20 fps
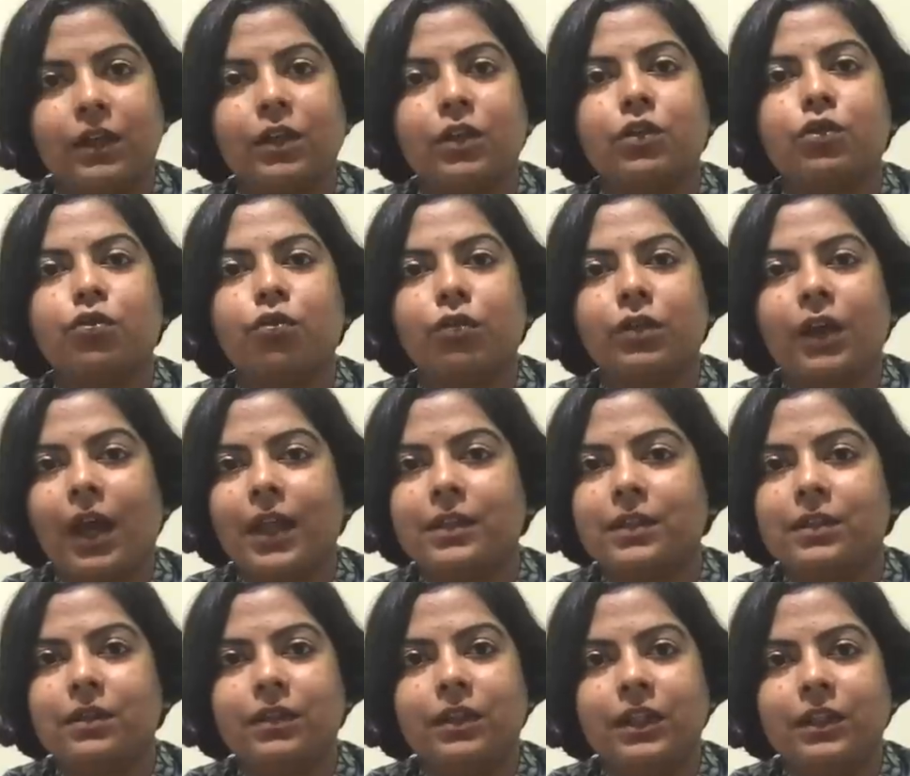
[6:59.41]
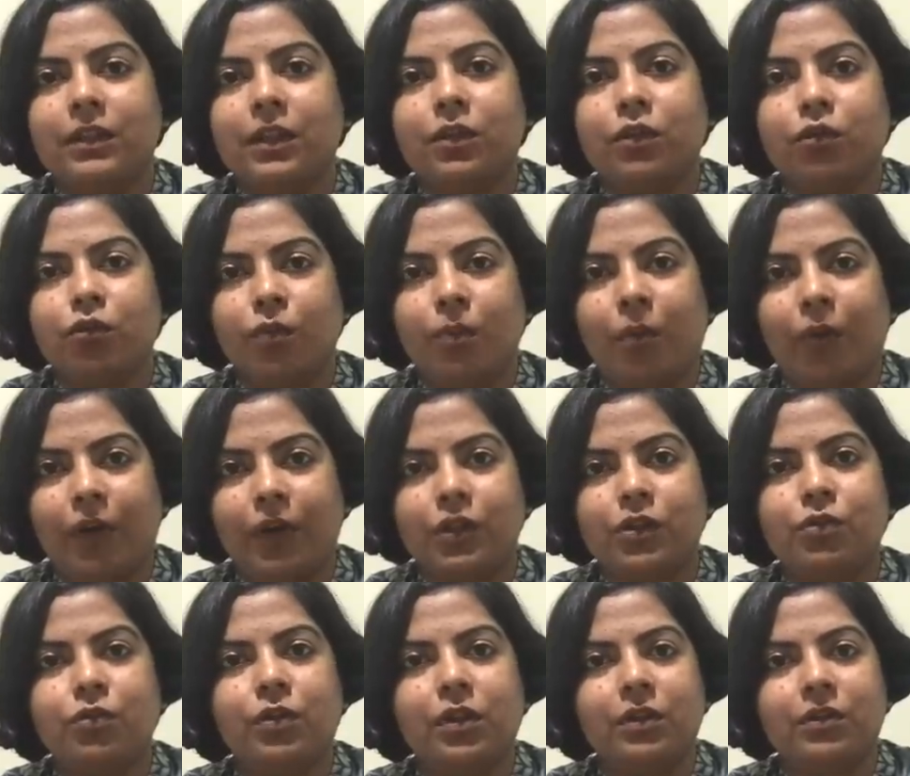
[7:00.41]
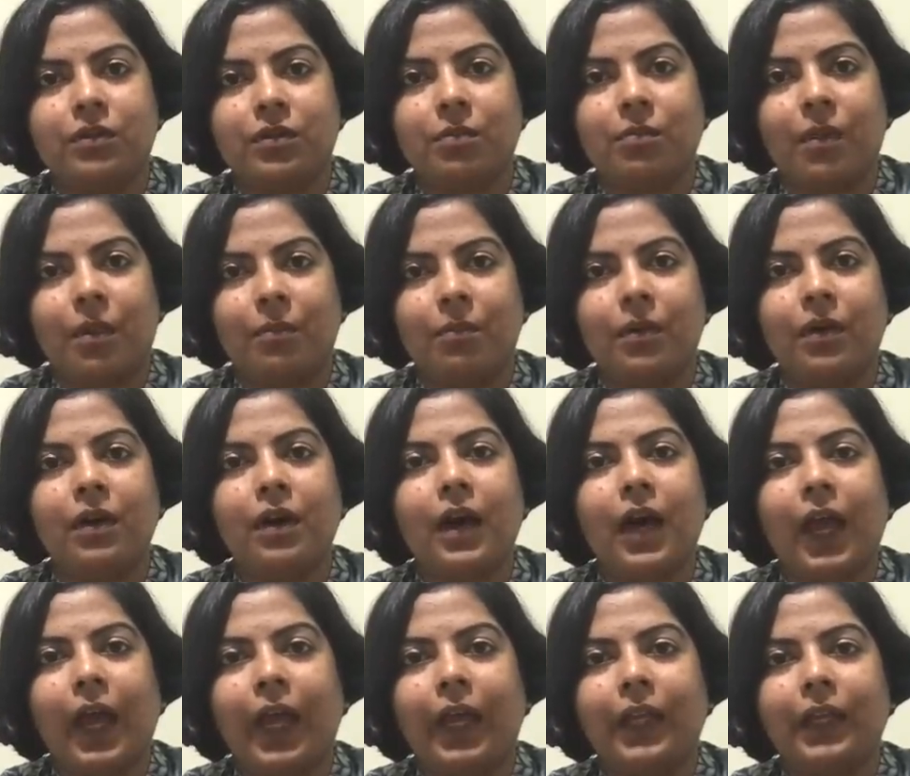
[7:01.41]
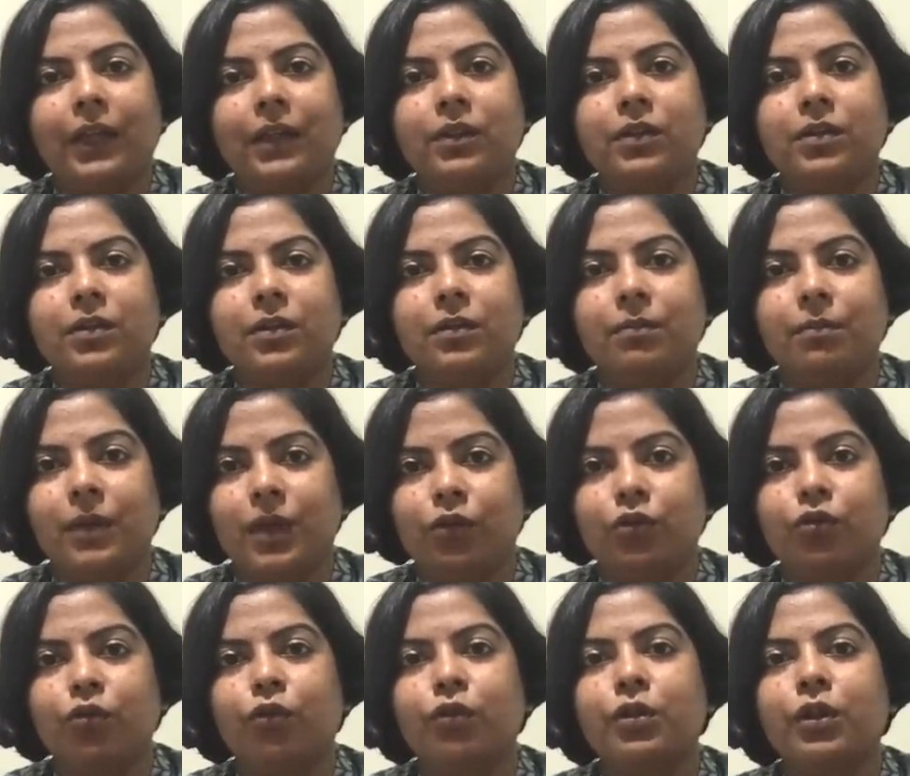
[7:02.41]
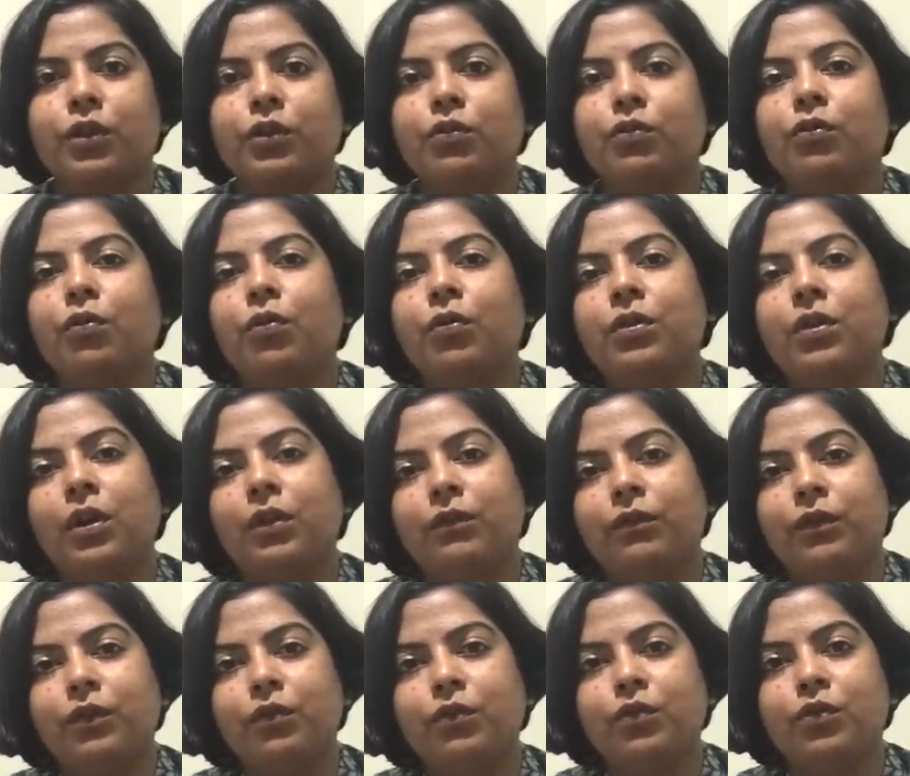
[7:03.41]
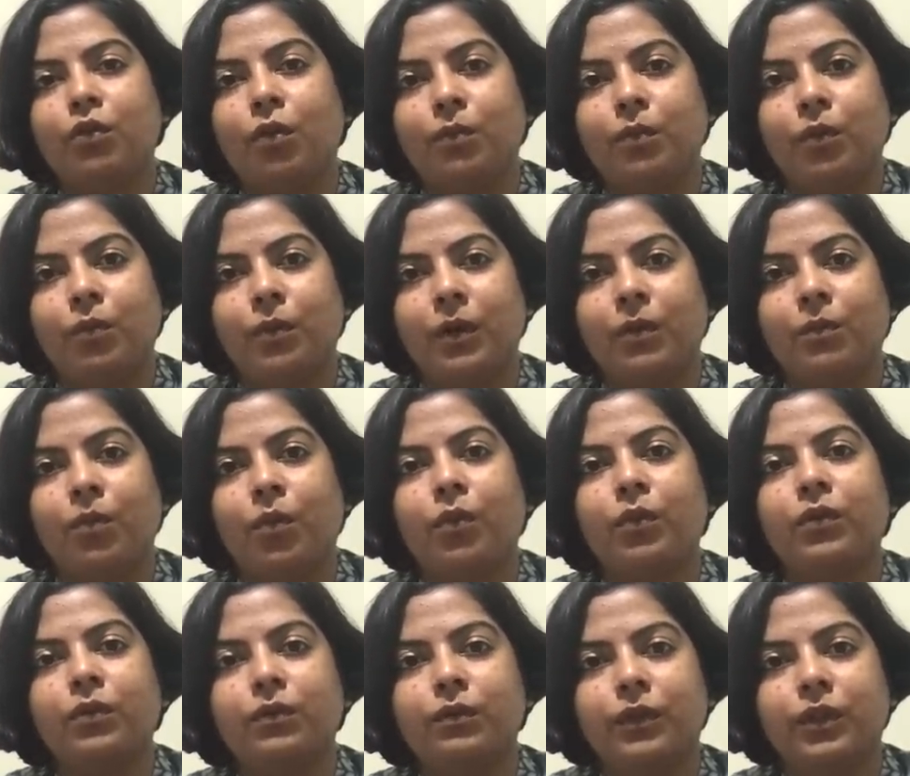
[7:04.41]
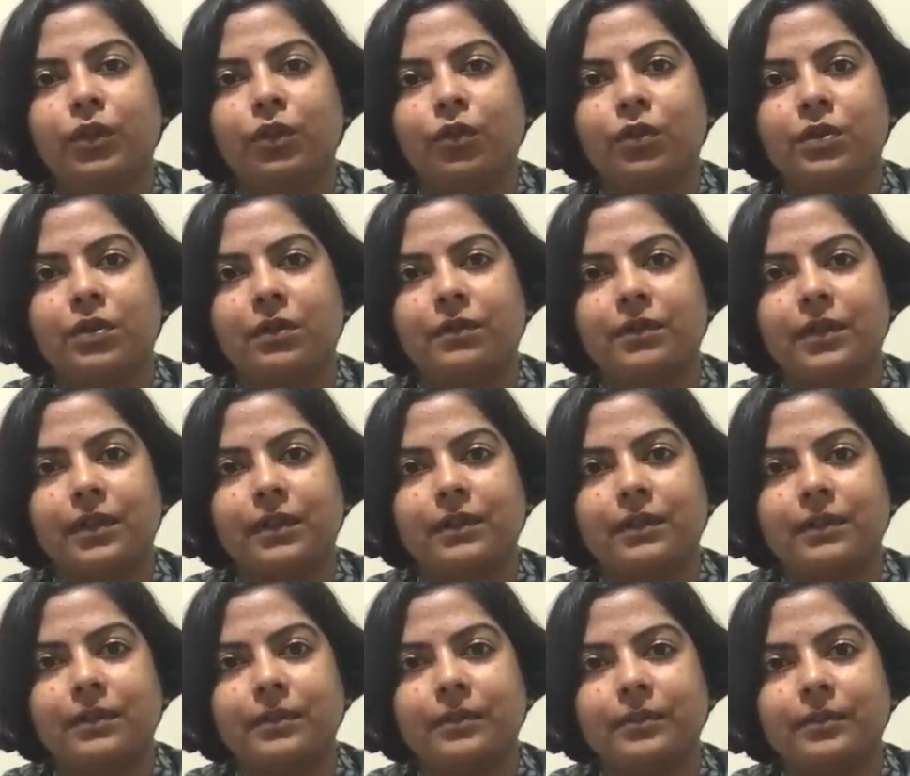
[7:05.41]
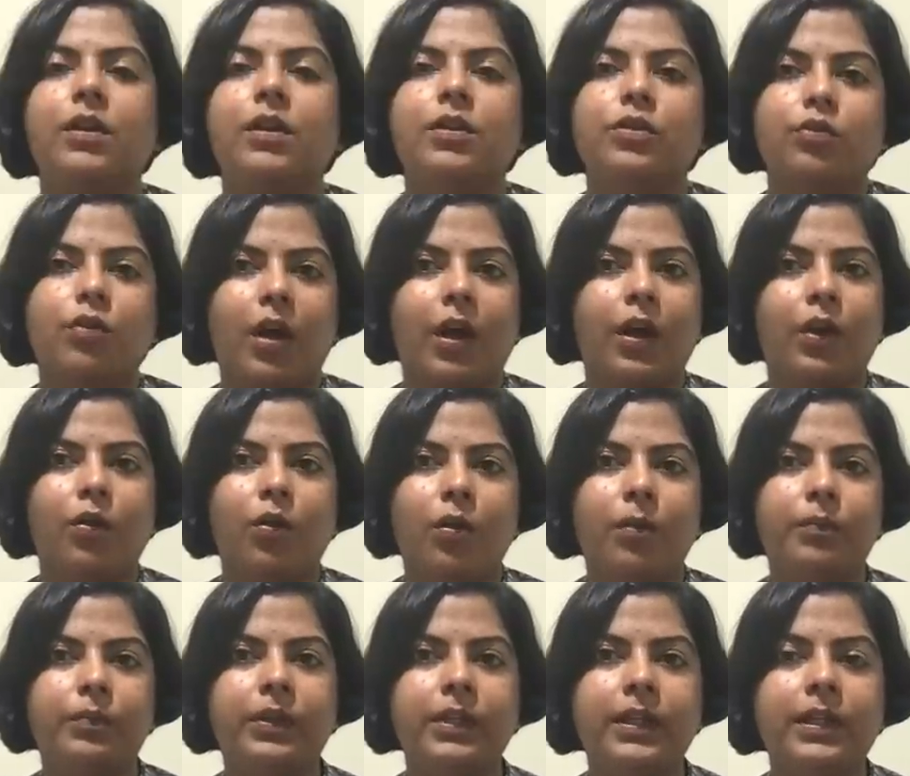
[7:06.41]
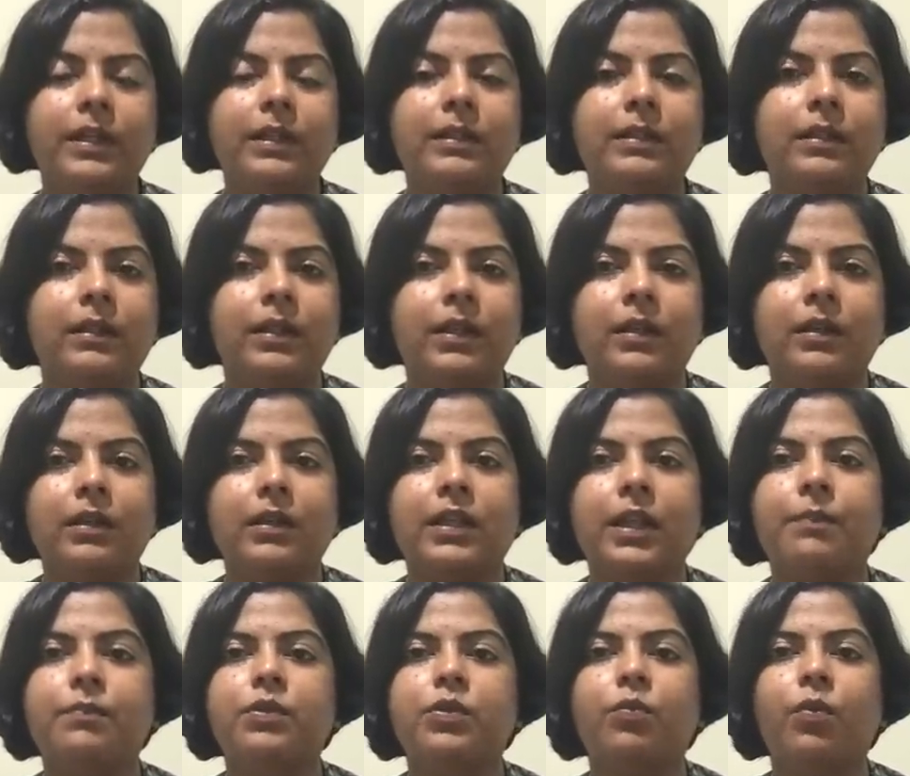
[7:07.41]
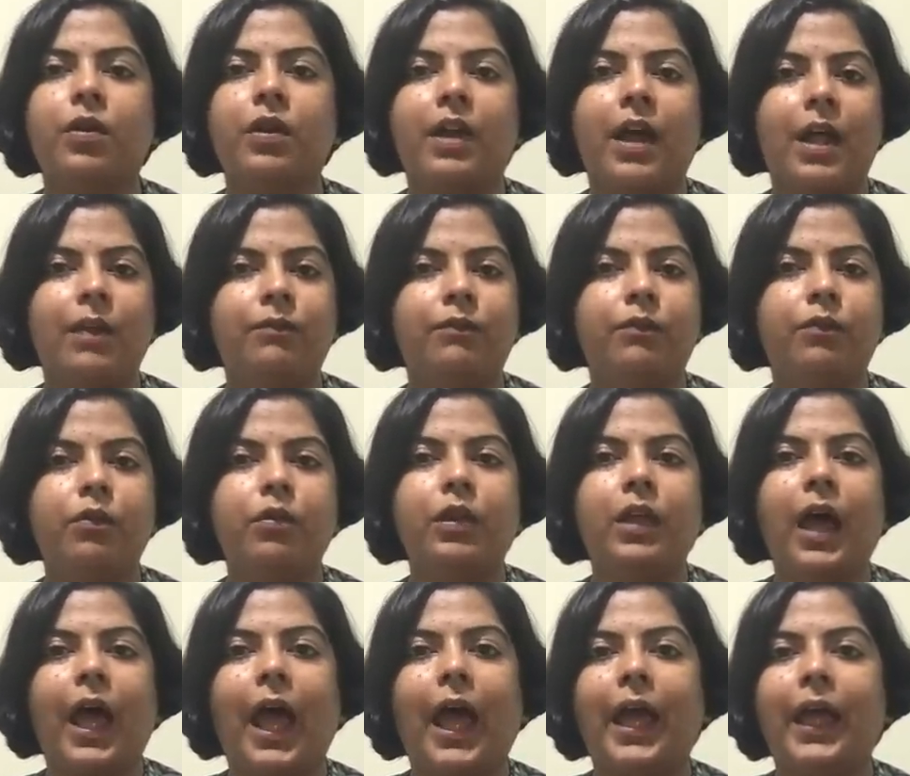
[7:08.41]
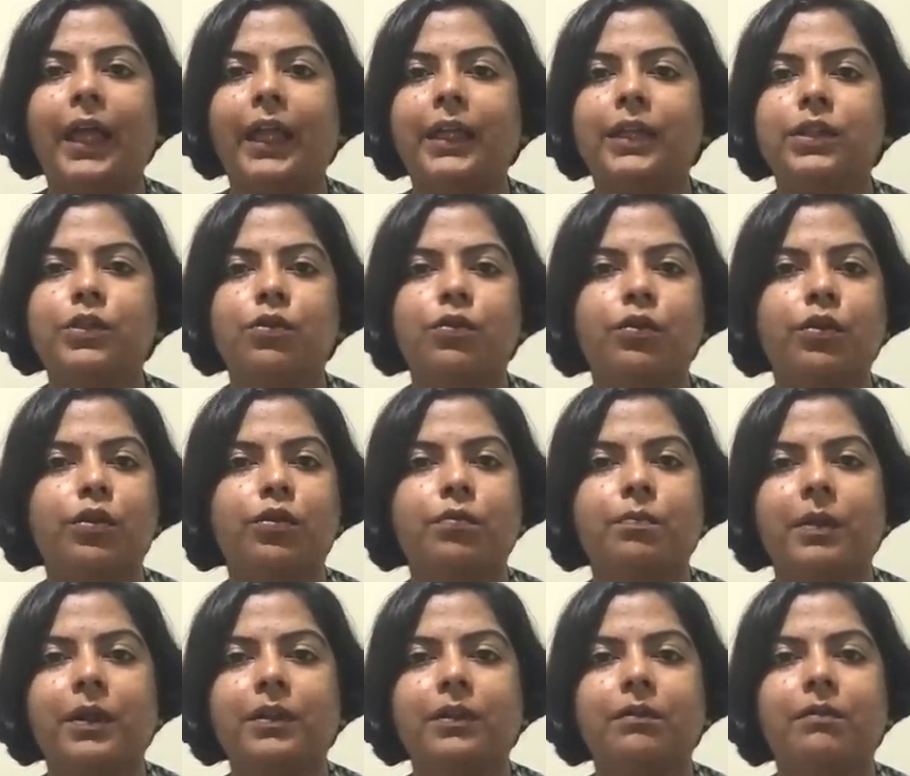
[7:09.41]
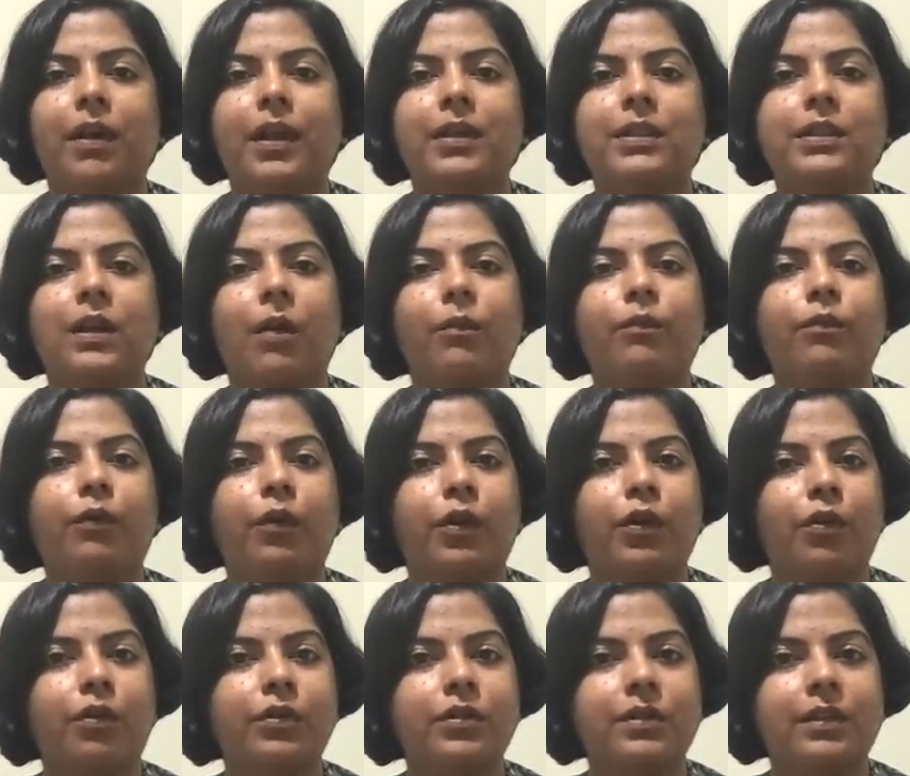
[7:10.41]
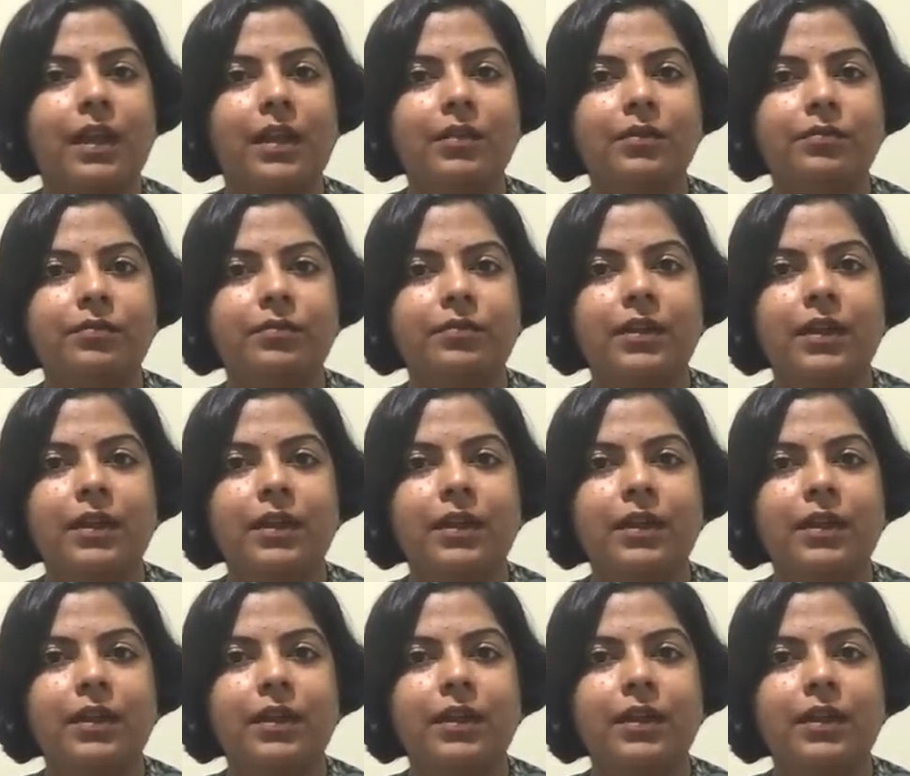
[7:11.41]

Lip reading: So these are the 2 points you can remember, and make sure that you don't confuse your pubic bone with your cervix. So I hope these little tips were helpful and you're going to pick the right cup for yourself.